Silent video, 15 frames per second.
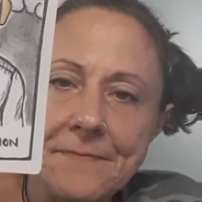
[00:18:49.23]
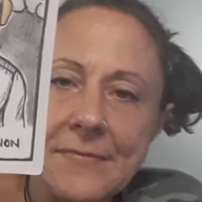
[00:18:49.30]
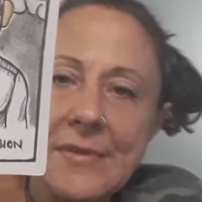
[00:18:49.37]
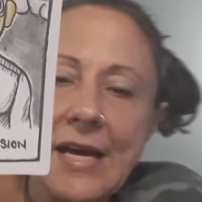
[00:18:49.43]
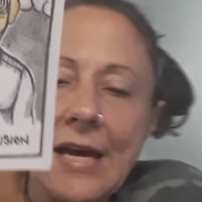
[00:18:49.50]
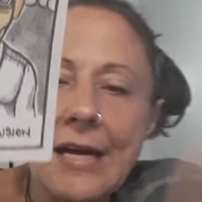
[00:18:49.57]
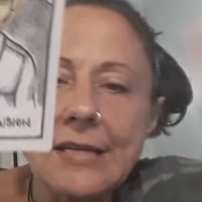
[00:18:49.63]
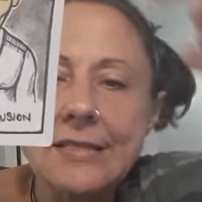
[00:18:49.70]

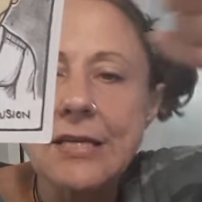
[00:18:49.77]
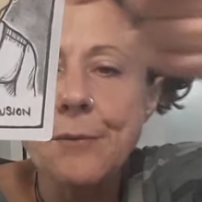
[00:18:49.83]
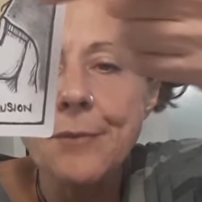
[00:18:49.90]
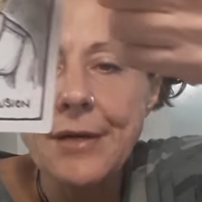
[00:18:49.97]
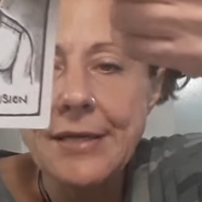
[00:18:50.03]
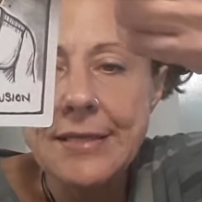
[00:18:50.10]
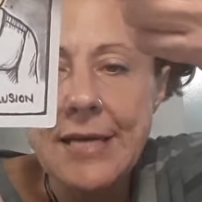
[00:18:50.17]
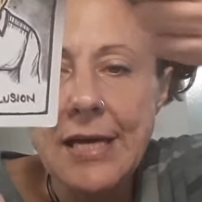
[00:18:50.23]
They got
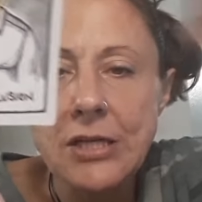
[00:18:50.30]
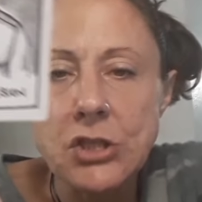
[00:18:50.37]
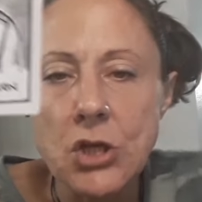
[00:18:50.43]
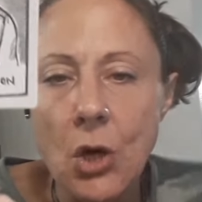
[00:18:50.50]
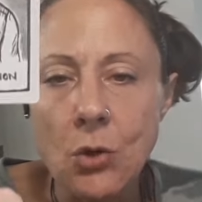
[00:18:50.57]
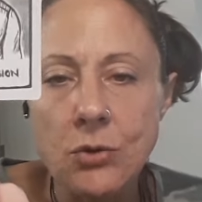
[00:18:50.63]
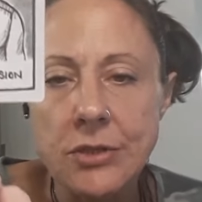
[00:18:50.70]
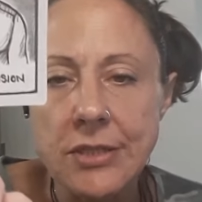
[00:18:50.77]
somebody's head
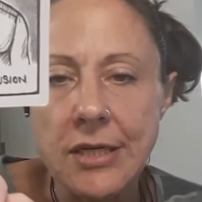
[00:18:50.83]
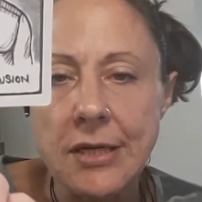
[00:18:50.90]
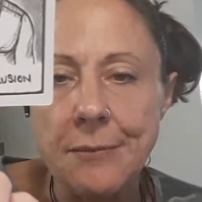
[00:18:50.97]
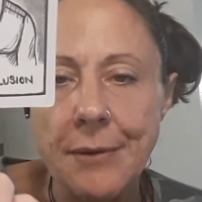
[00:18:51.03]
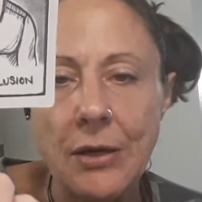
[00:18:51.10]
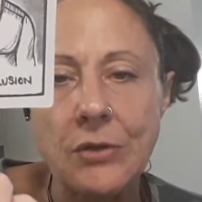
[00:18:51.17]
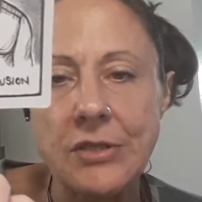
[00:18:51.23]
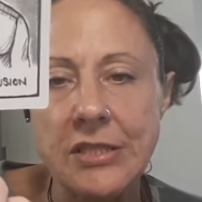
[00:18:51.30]
toasted
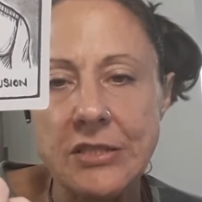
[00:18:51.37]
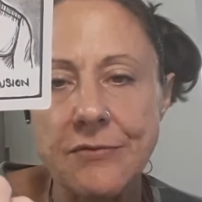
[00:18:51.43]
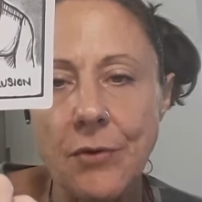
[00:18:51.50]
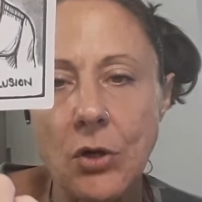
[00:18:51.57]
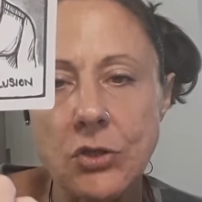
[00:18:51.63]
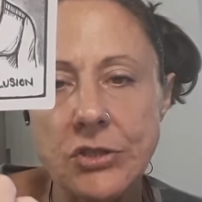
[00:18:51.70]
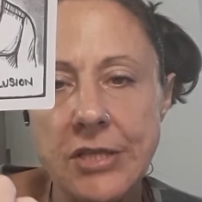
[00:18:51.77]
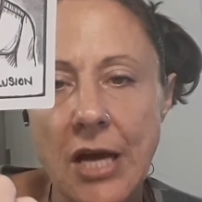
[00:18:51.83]
about these
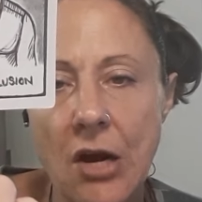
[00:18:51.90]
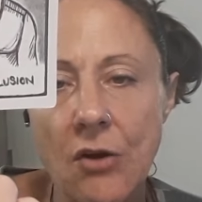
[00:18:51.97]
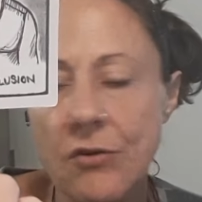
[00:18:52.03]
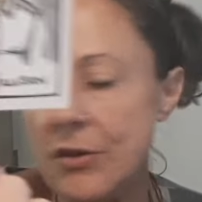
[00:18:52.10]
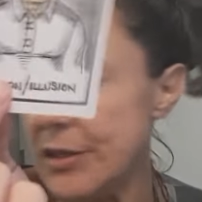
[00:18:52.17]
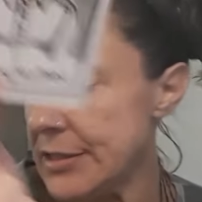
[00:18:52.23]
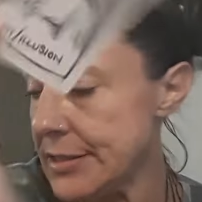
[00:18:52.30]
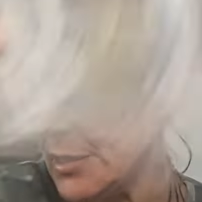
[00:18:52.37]
false narratives.
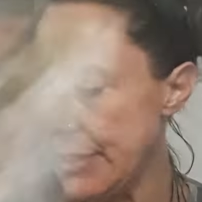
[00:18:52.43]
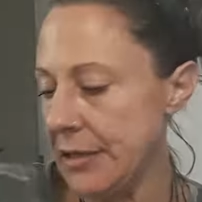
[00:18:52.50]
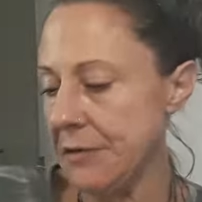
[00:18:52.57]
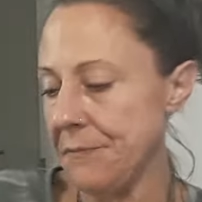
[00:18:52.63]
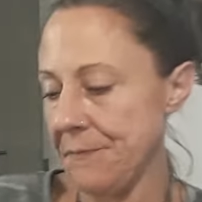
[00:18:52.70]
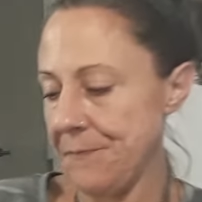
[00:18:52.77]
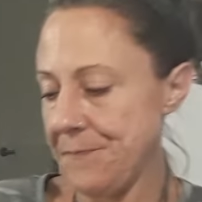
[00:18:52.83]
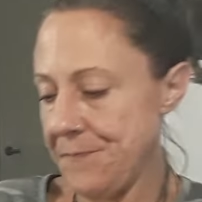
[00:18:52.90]
Listen.